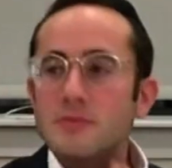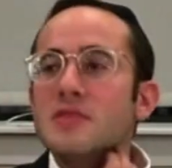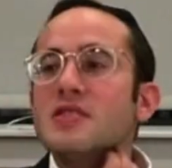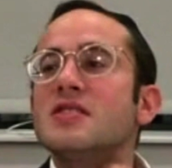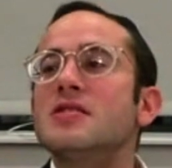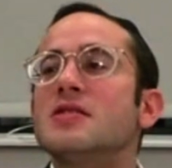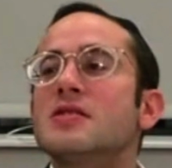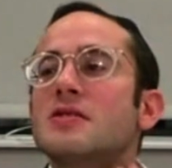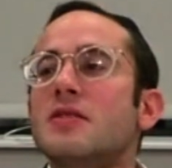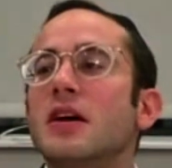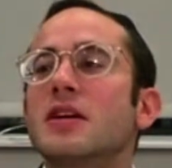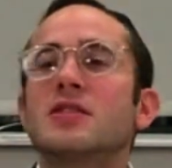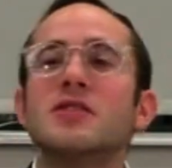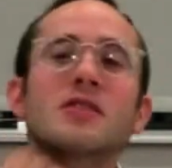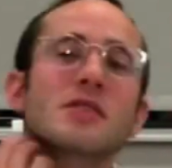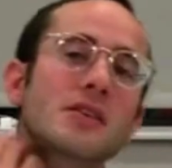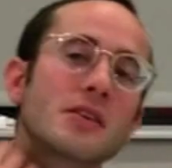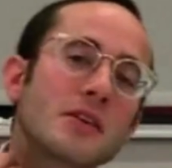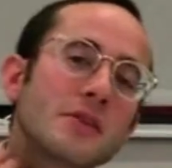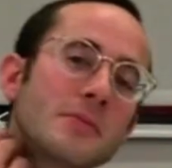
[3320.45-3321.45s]
he scratches
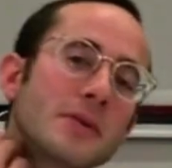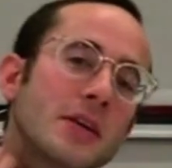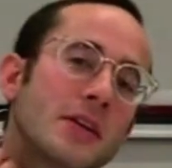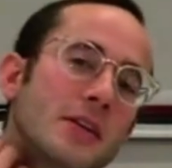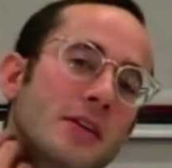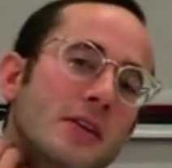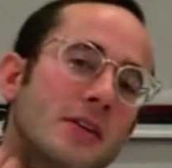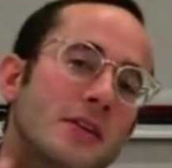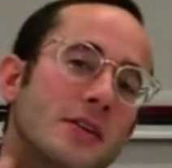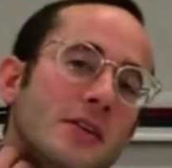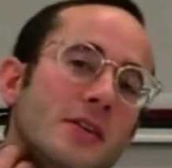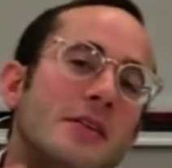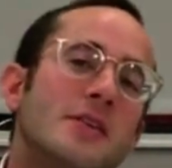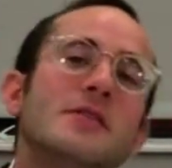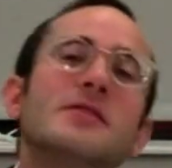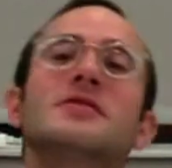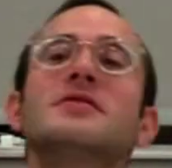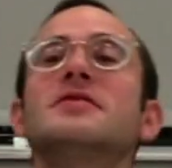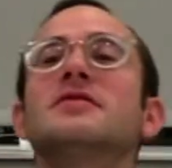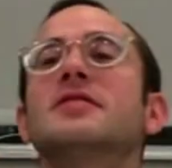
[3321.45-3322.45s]
a little bit,
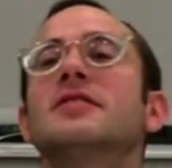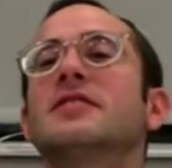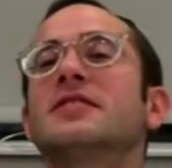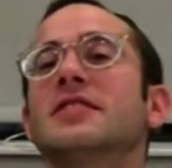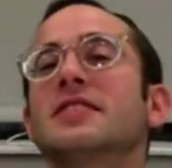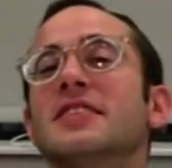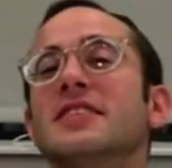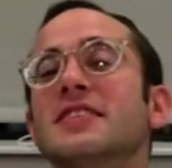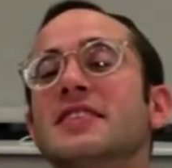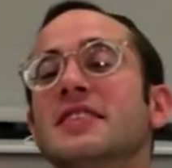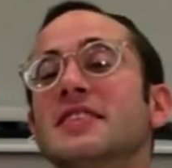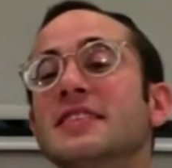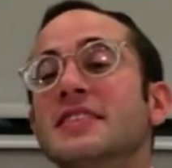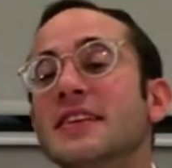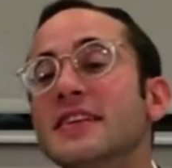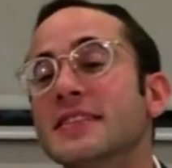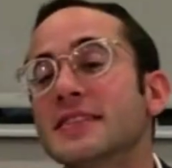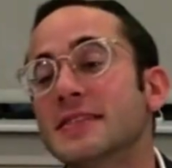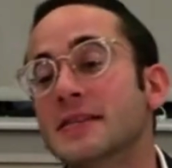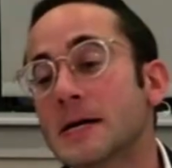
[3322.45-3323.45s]
and he goes like this, and he
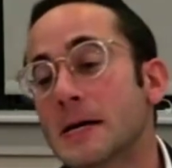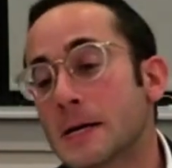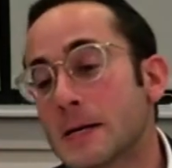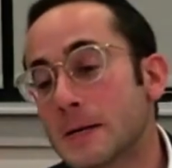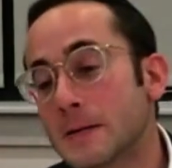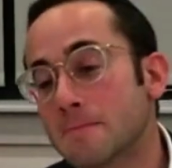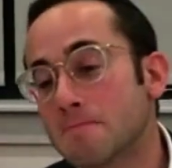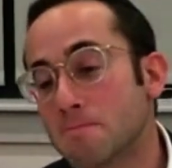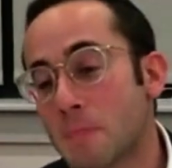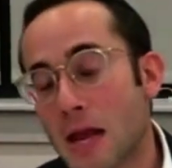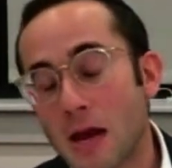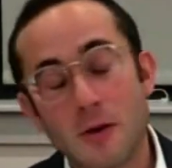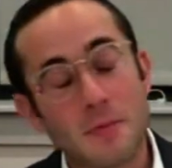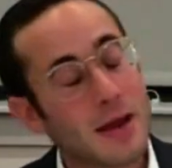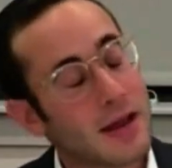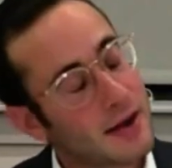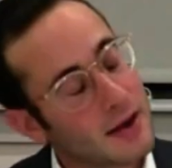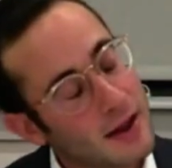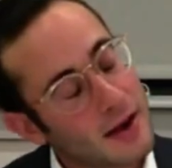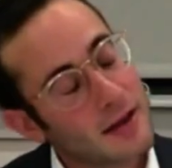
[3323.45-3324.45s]
says, may or
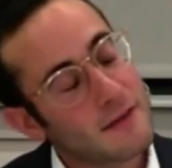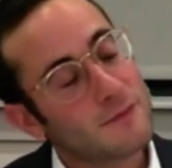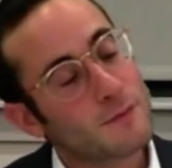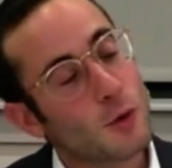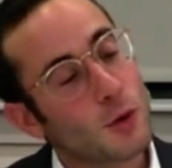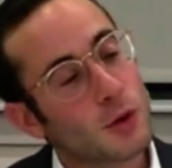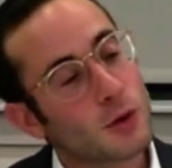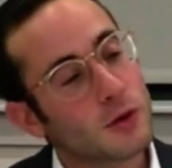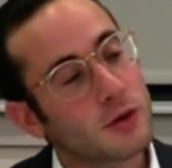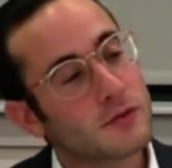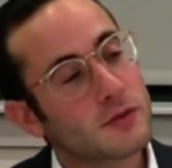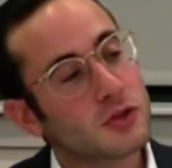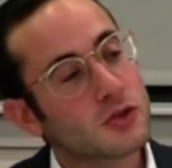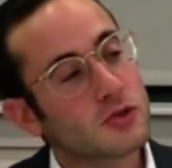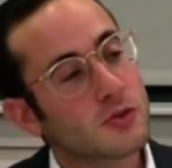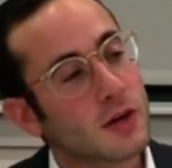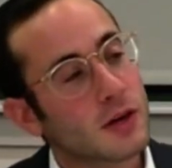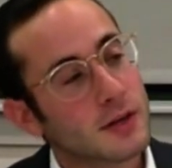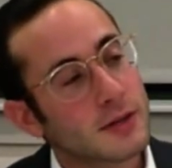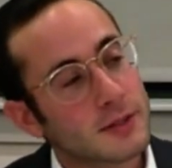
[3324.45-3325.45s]
may not have fallen off a
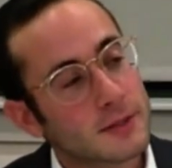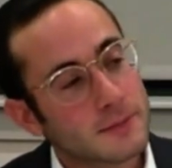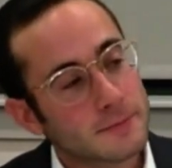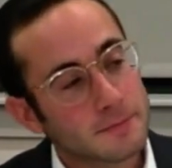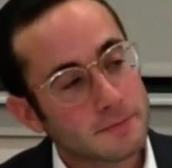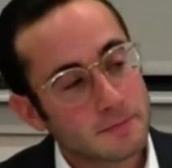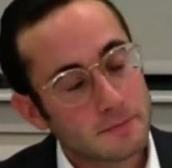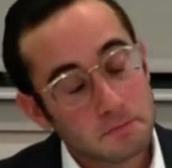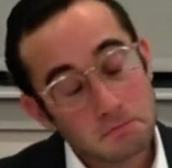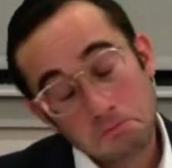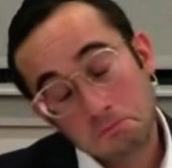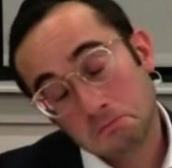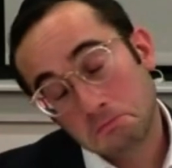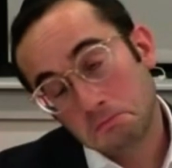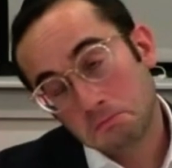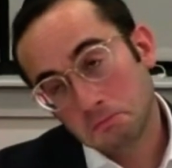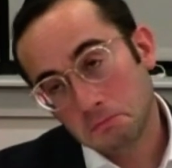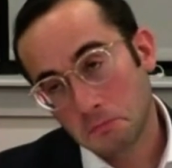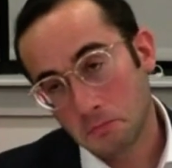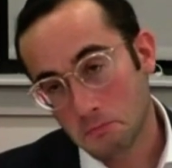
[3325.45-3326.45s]
truck.
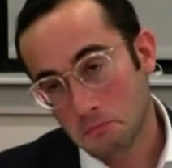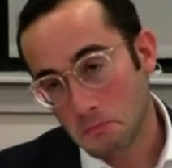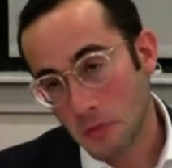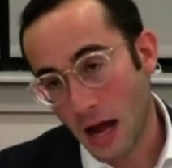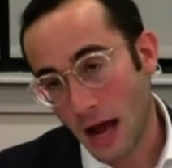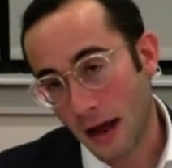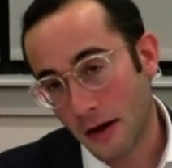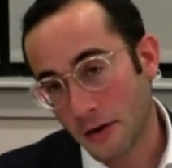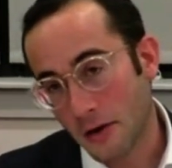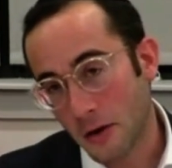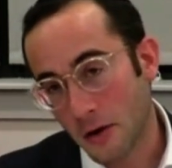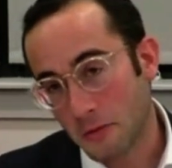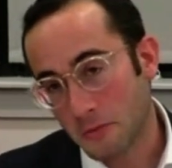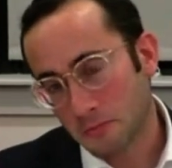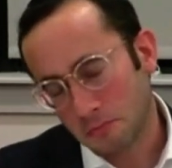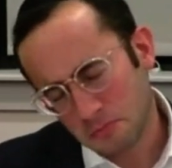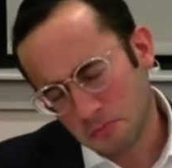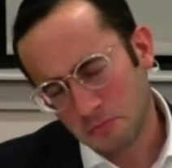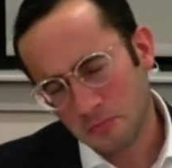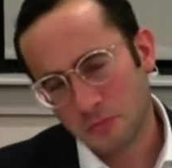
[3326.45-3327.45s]
I don't know.
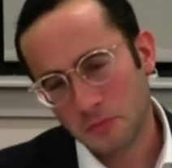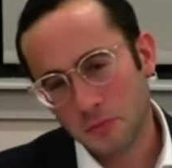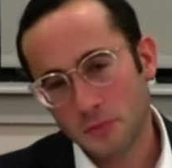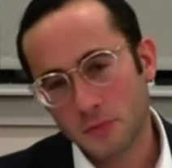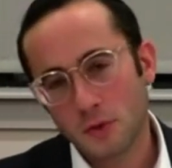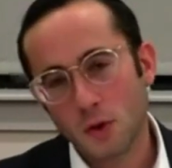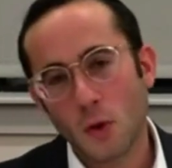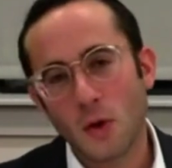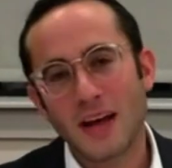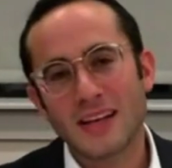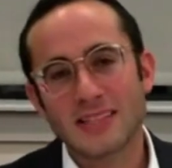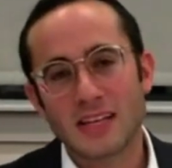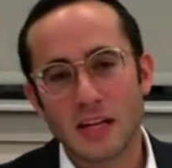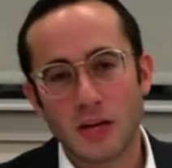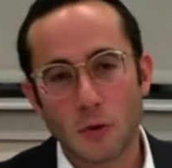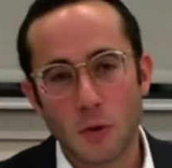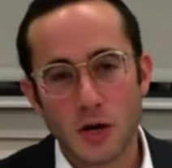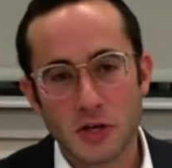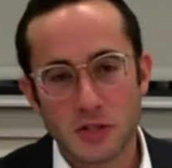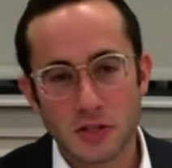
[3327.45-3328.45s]
Don't ask any
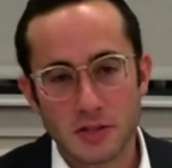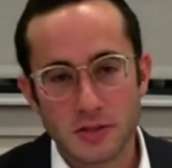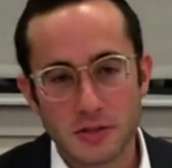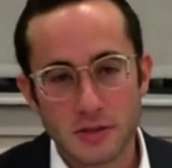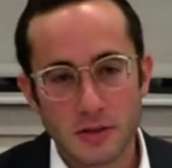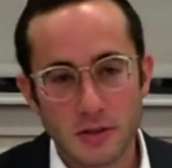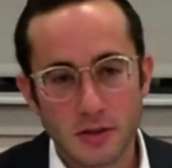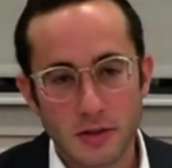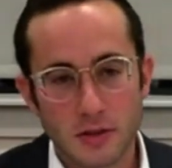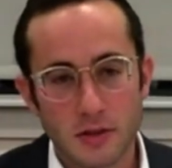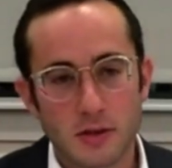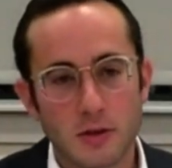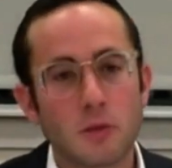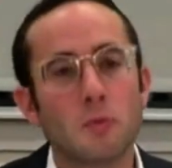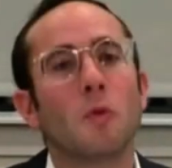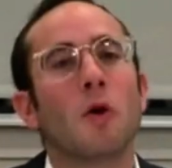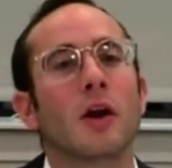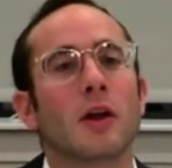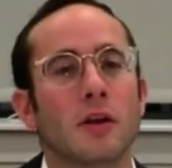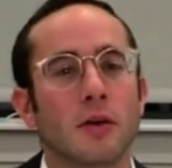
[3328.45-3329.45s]
questions.
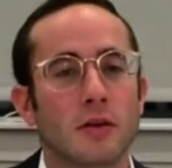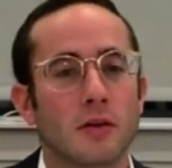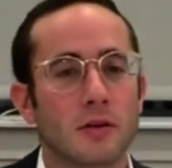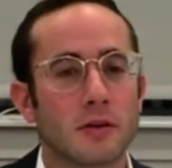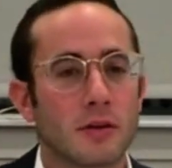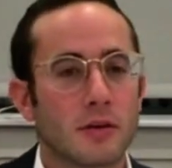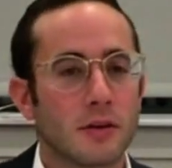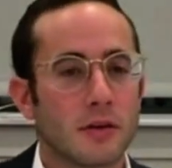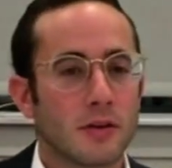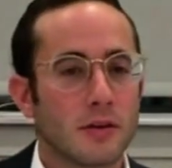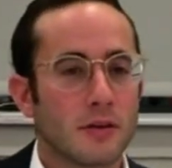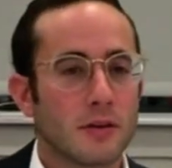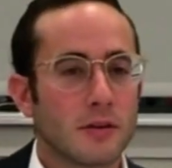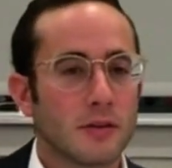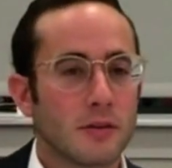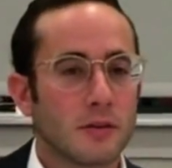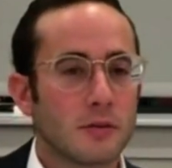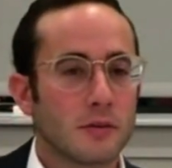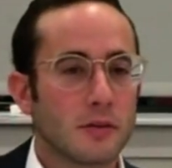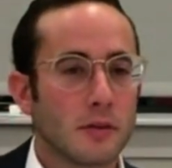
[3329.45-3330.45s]
What are you,
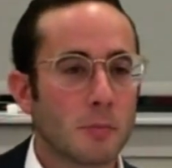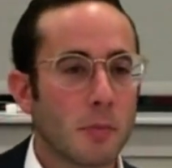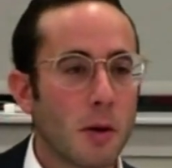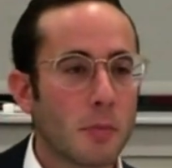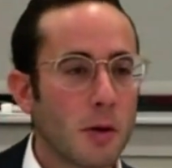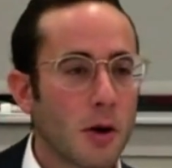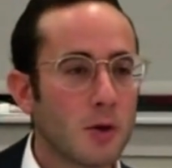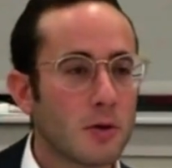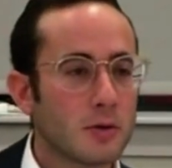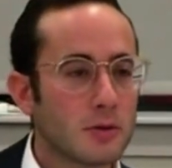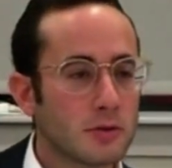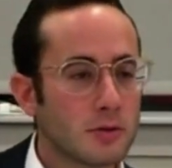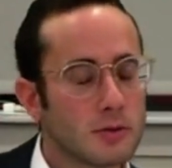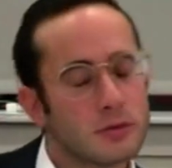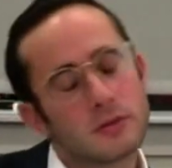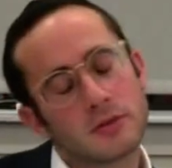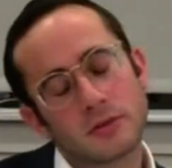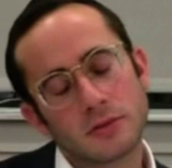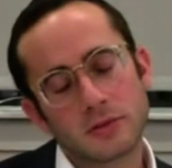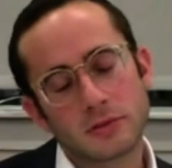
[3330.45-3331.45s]
the popo?
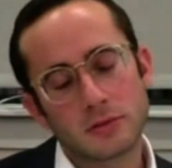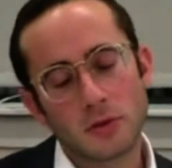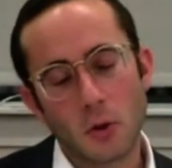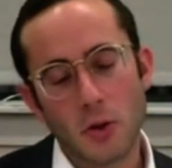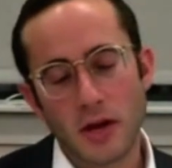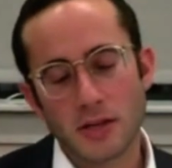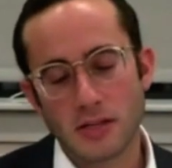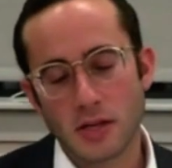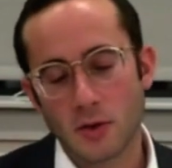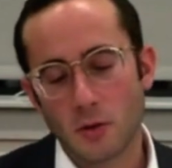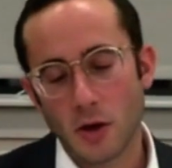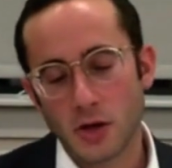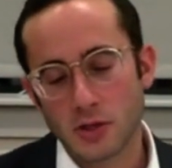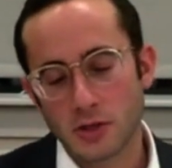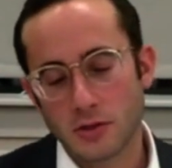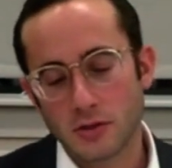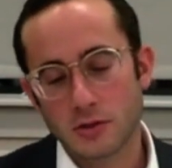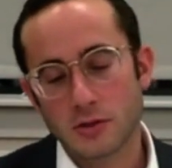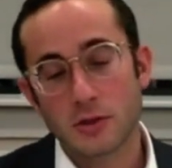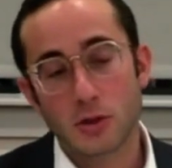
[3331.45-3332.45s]
Don't ask any
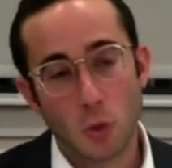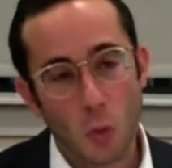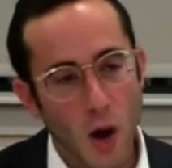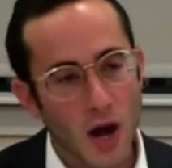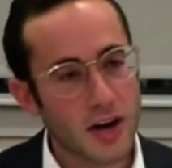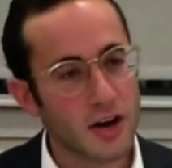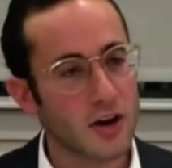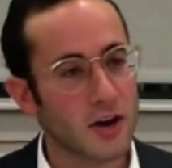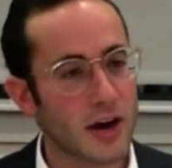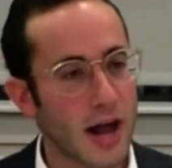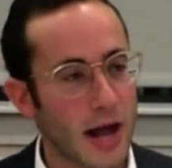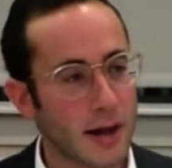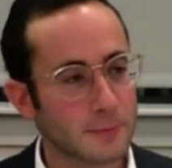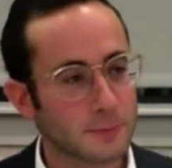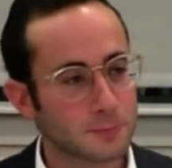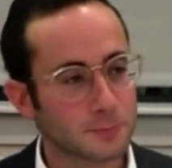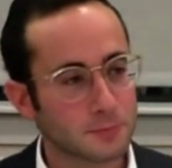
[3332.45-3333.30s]
questions. You want it or not?